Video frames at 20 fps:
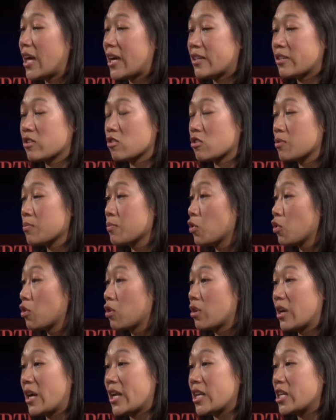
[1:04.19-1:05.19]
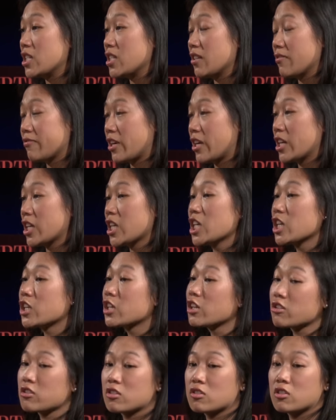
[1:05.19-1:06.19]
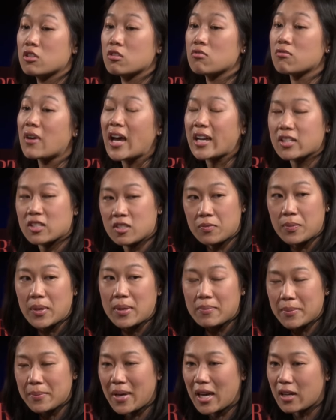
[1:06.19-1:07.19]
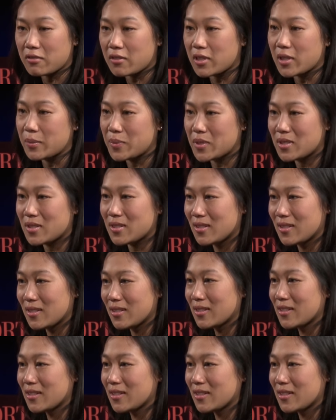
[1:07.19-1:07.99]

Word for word: less or more or any different. He cooks 2 racks of baby back ribs.